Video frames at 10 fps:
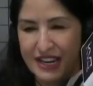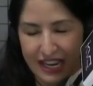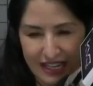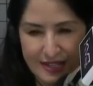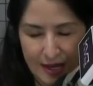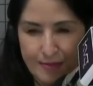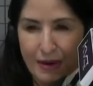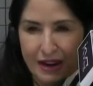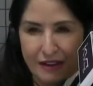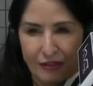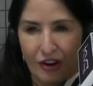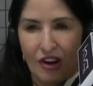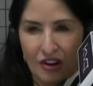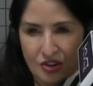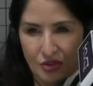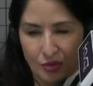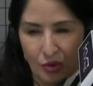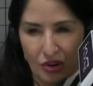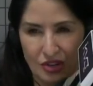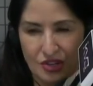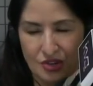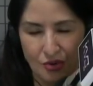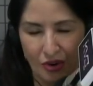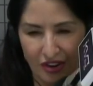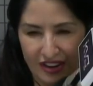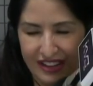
ding somebody for 100 words short.